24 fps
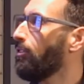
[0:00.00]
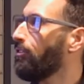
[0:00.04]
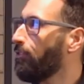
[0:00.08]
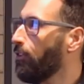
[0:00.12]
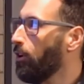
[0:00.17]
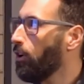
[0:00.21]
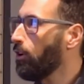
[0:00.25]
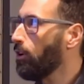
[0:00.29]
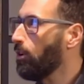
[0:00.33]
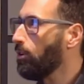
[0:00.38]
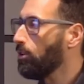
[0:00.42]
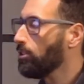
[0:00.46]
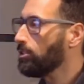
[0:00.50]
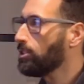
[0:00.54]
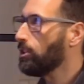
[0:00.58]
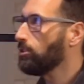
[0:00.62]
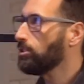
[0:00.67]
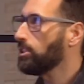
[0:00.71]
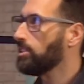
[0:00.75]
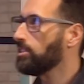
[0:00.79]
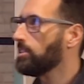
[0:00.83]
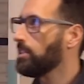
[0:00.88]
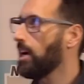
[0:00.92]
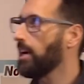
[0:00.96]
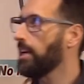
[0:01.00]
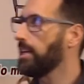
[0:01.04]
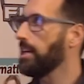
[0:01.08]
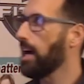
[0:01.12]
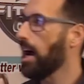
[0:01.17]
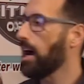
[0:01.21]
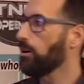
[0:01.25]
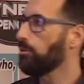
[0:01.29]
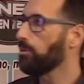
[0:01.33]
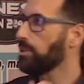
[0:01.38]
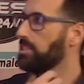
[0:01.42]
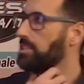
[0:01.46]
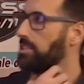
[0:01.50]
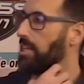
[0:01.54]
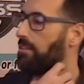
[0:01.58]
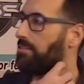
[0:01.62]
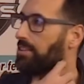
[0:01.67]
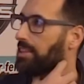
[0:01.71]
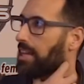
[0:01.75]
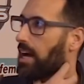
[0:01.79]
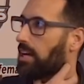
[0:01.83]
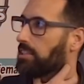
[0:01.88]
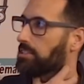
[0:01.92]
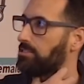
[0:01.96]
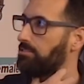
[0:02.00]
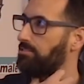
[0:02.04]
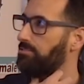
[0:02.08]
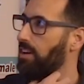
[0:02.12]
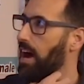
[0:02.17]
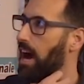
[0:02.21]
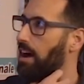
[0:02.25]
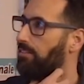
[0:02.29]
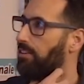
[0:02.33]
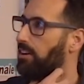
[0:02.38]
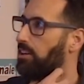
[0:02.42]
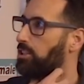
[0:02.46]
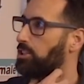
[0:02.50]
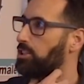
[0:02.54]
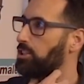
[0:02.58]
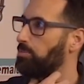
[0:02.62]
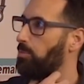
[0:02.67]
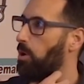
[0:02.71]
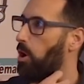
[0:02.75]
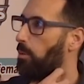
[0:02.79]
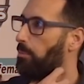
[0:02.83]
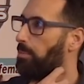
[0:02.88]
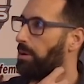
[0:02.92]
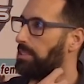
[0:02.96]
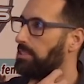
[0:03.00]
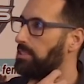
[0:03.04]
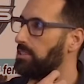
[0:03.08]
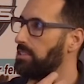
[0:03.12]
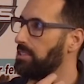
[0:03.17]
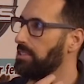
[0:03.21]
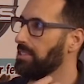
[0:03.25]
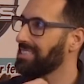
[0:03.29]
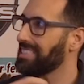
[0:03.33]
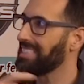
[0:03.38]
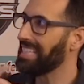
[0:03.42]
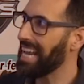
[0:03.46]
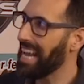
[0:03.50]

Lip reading: referrals, there was a study done with 7,500 small businesses, and